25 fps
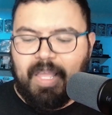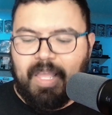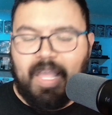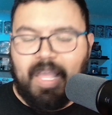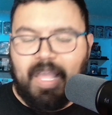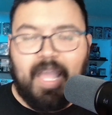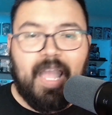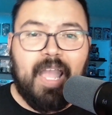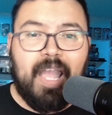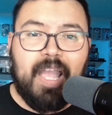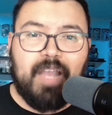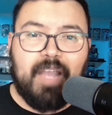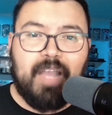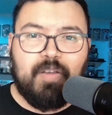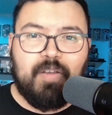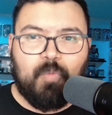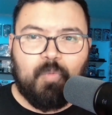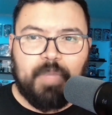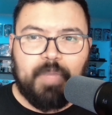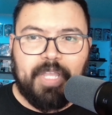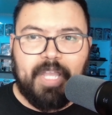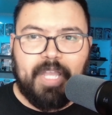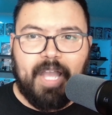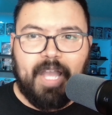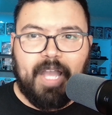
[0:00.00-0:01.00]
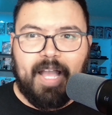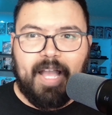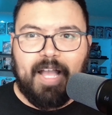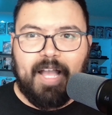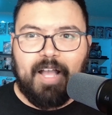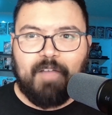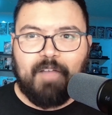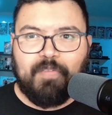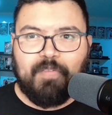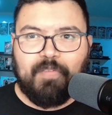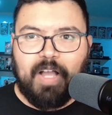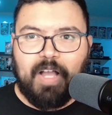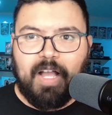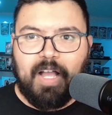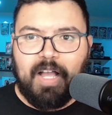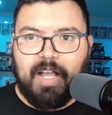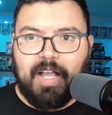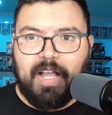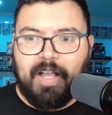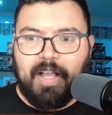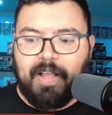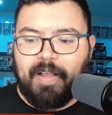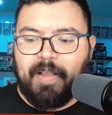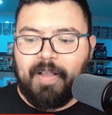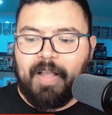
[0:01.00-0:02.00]
And we have,
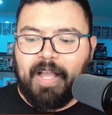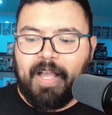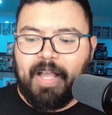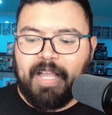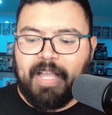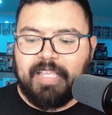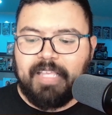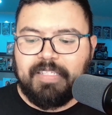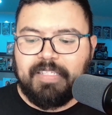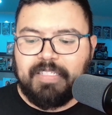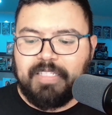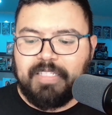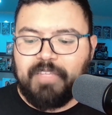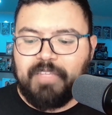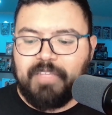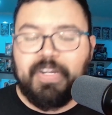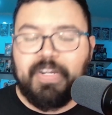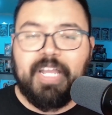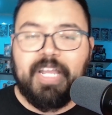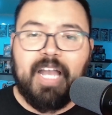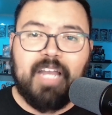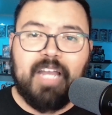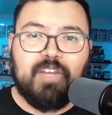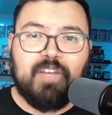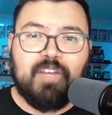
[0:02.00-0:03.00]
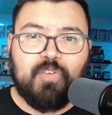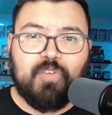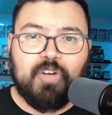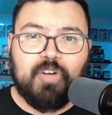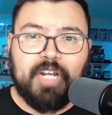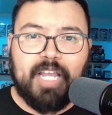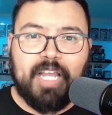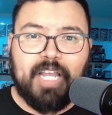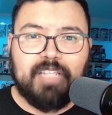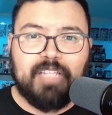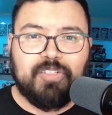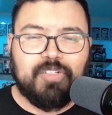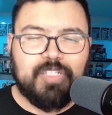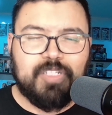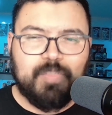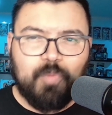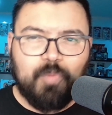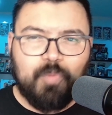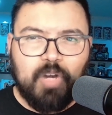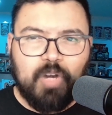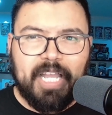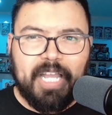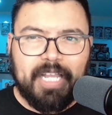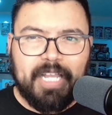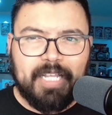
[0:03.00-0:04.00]
I guess, a different kind of organizer. It's
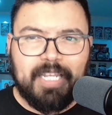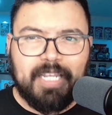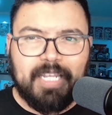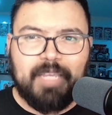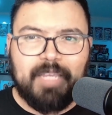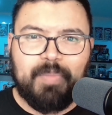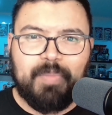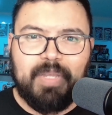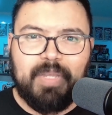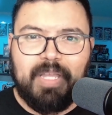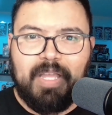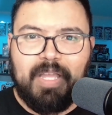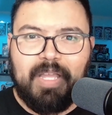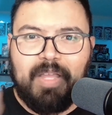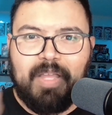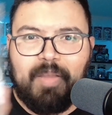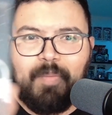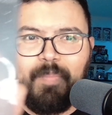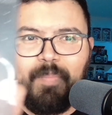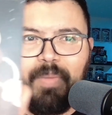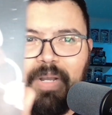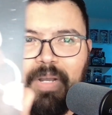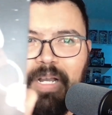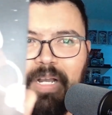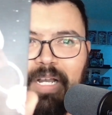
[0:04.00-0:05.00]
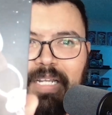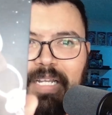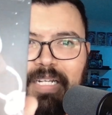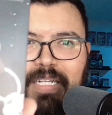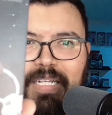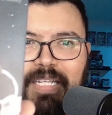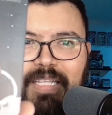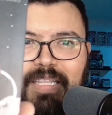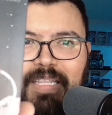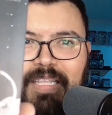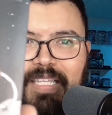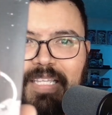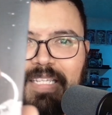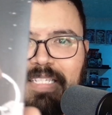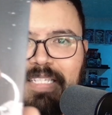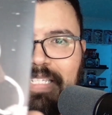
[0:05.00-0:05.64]
more like a clip, but this